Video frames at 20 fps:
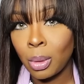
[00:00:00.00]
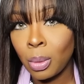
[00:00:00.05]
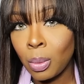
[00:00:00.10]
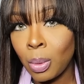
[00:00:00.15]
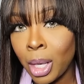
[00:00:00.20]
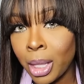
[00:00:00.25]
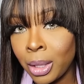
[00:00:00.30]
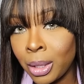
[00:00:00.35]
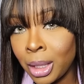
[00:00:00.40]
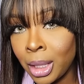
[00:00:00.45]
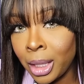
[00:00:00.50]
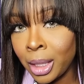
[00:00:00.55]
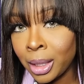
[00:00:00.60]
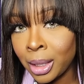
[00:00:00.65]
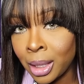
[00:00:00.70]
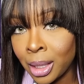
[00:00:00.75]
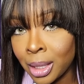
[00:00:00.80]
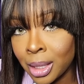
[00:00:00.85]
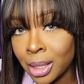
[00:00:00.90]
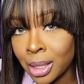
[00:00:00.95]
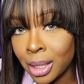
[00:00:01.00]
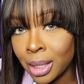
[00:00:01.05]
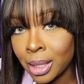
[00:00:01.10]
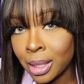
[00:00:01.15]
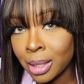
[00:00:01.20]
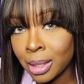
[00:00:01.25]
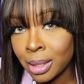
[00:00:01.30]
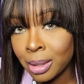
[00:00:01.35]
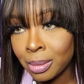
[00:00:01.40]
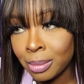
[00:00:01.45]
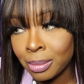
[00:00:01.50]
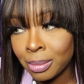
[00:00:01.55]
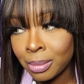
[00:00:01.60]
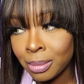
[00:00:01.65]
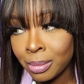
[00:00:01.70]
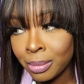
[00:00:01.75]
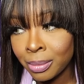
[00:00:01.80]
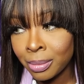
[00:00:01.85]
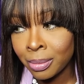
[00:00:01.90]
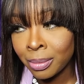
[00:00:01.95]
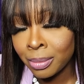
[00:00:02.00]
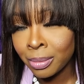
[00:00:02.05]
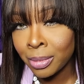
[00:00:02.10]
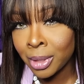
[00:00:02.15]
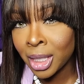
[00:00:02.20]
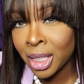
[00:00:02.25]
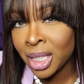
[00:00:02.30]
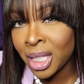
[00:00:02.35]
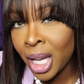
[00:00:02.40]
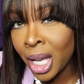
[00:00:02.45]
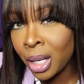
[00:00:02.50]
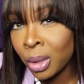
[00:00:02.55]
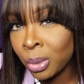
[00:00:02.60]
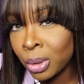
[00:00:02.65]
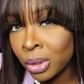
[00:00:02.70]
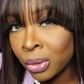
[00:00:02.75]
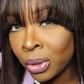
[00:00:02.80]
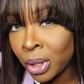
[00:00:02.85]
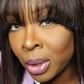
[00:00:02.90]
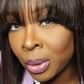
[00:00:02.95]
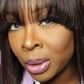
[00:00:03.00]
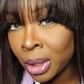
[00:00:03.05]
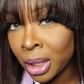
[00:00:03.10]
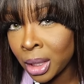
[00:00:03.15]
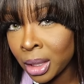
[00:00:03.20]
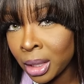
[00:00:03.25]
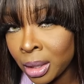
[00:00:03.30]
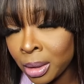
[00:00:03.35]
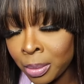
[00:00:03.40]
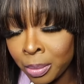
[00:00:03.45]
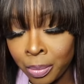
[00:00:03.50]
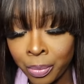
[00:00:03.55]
Why you clicked in, sis? The title was very clear.